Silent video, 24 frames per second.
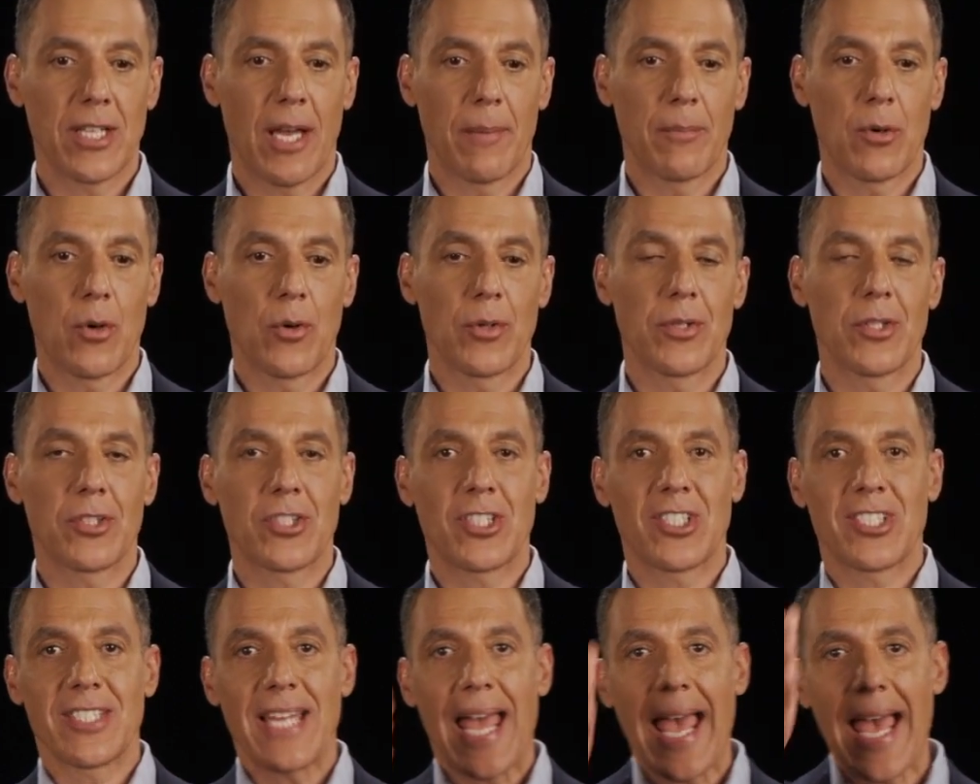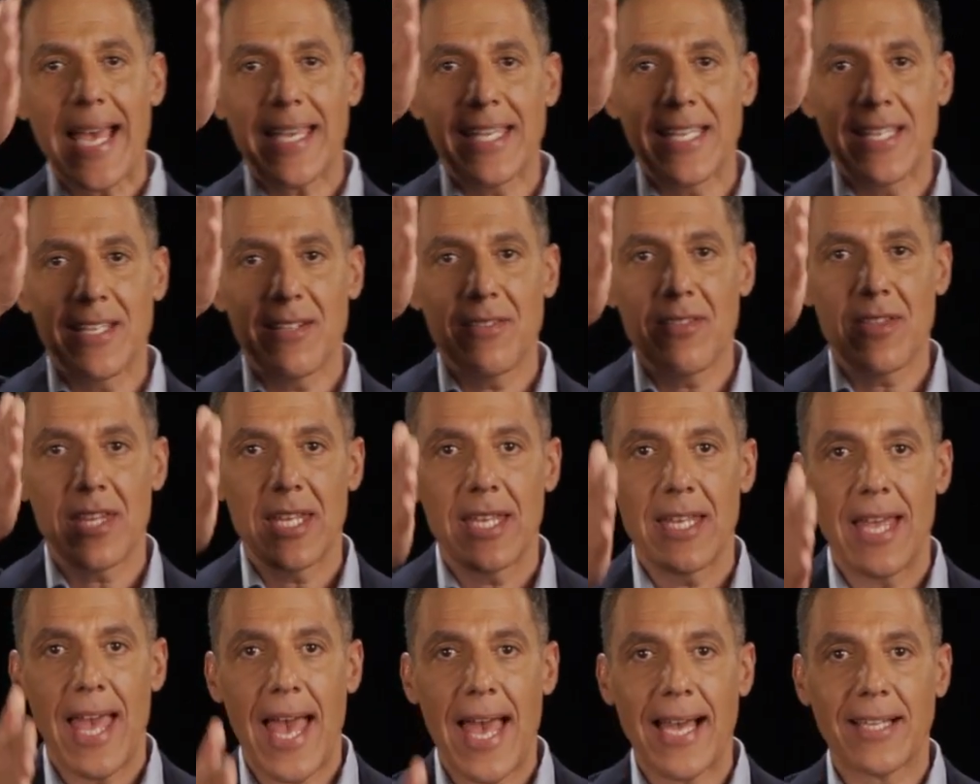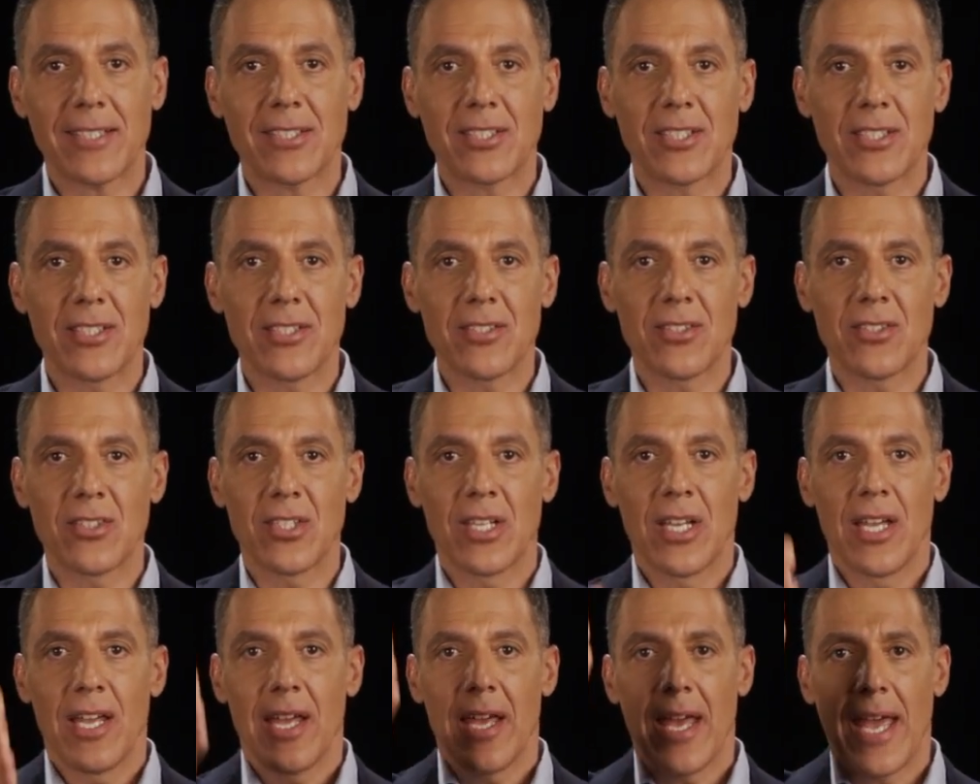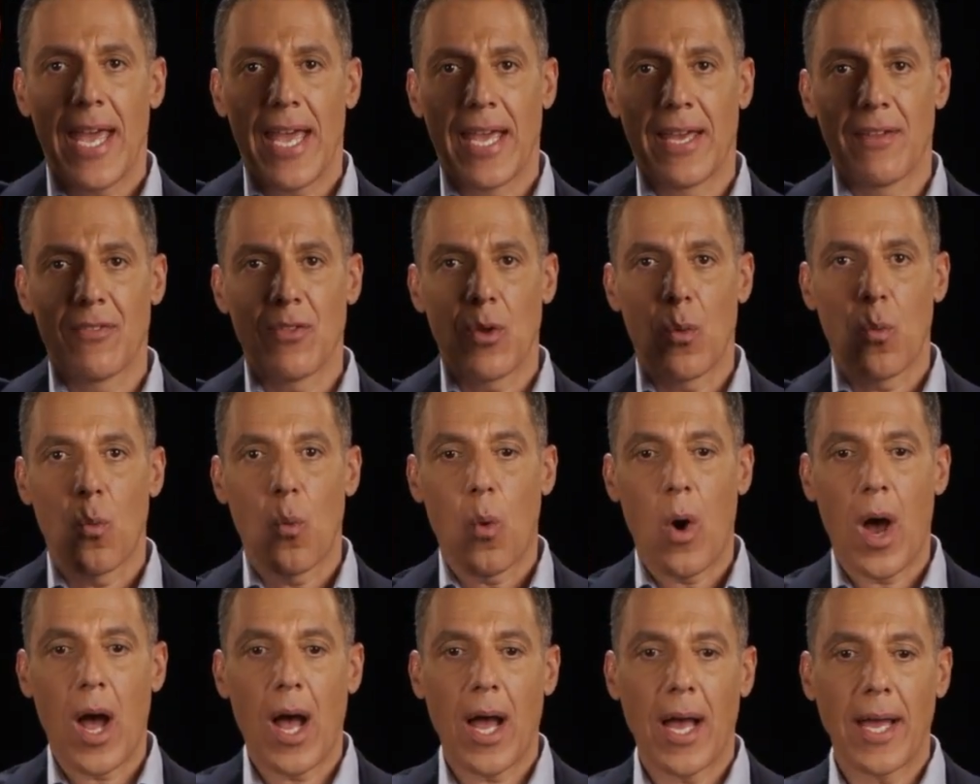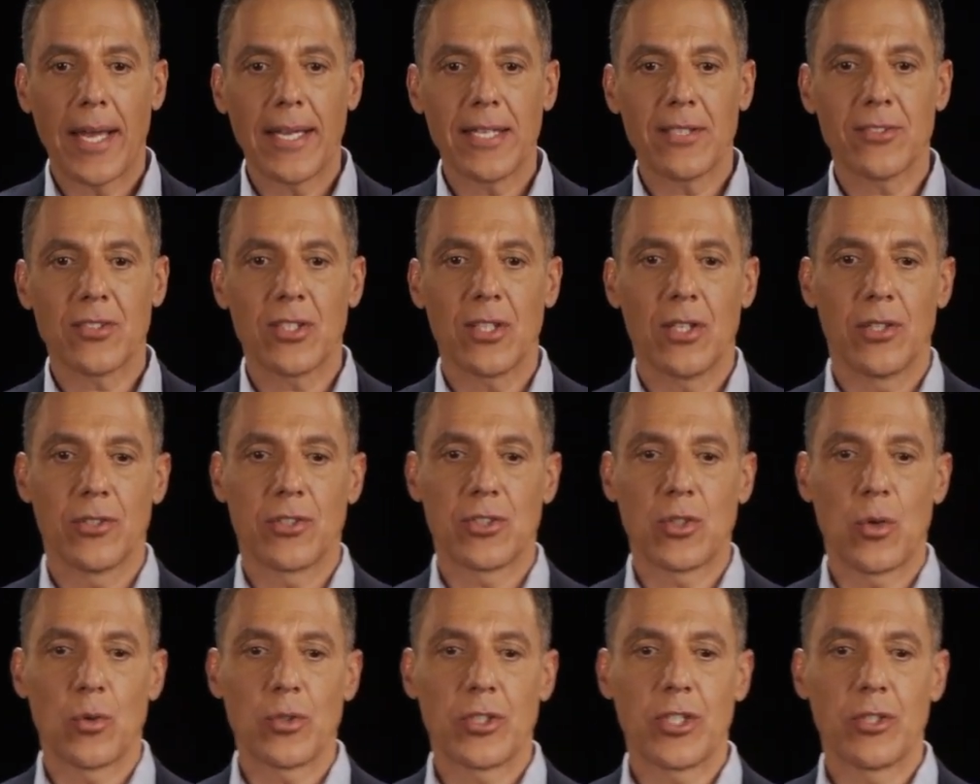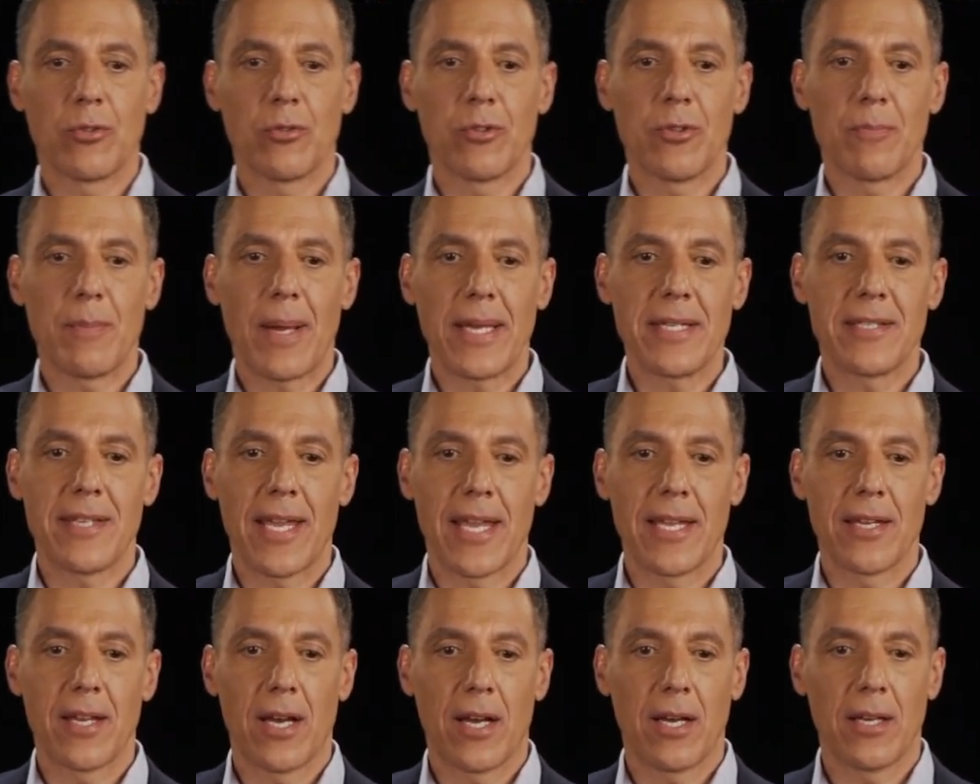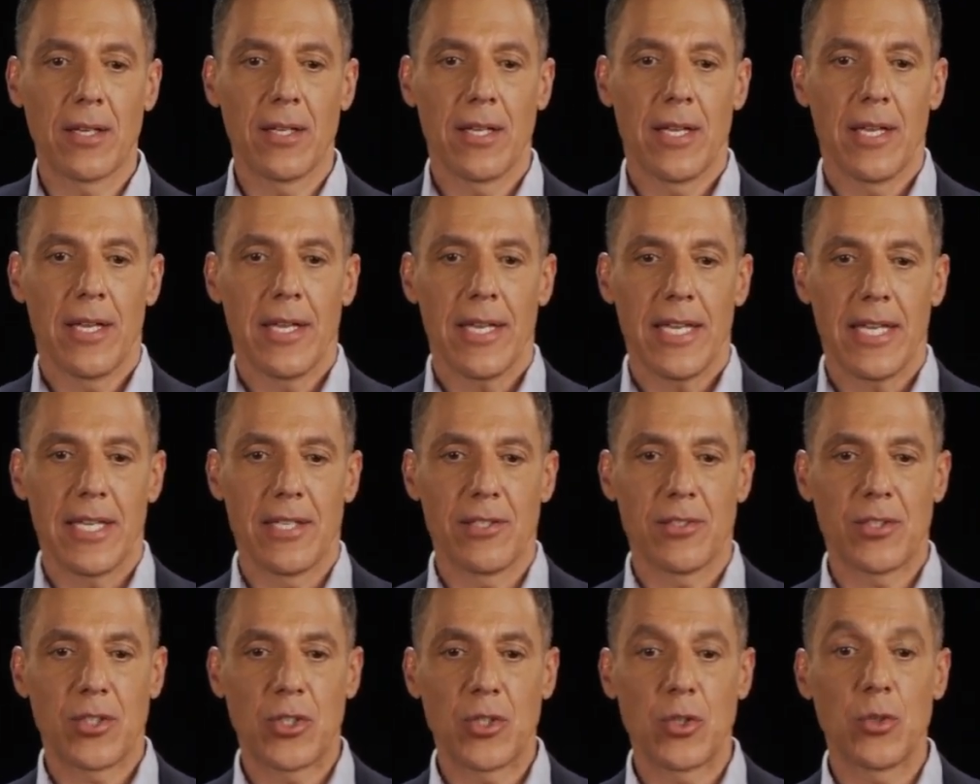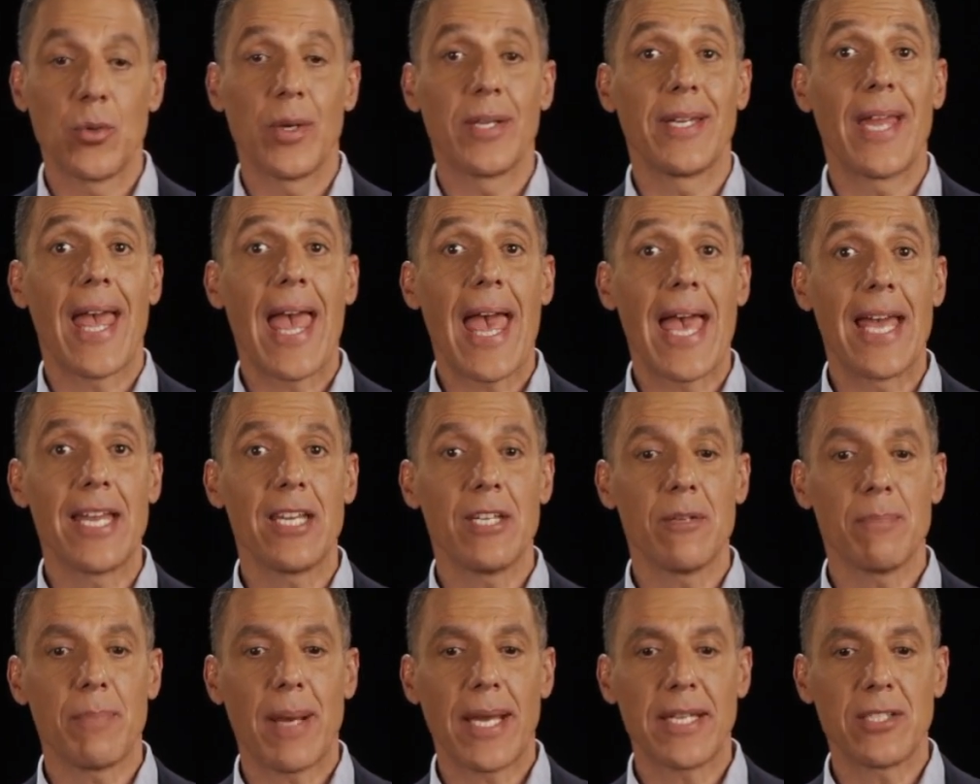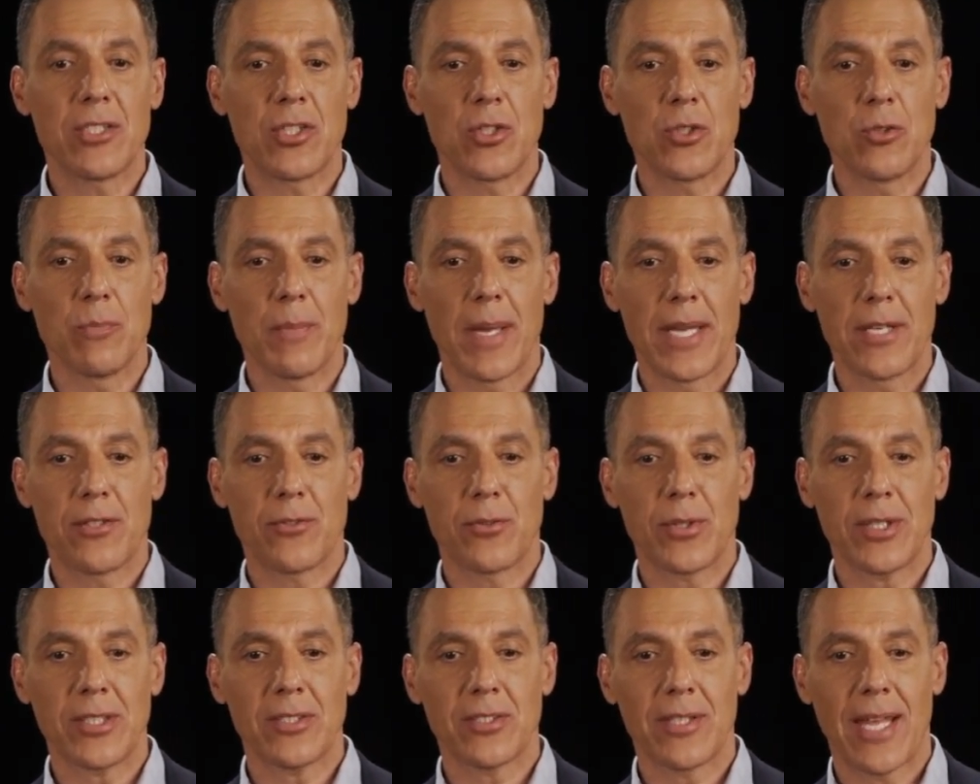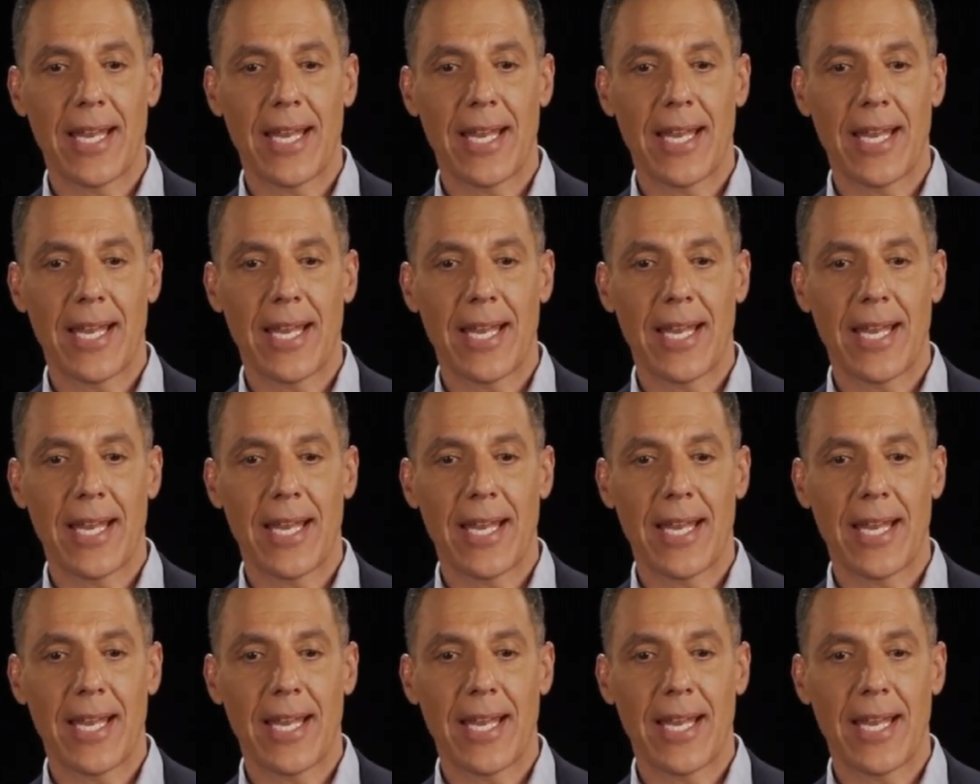I'm going to stack in the X's and the Y's associated with my data into an n by 2 matrix.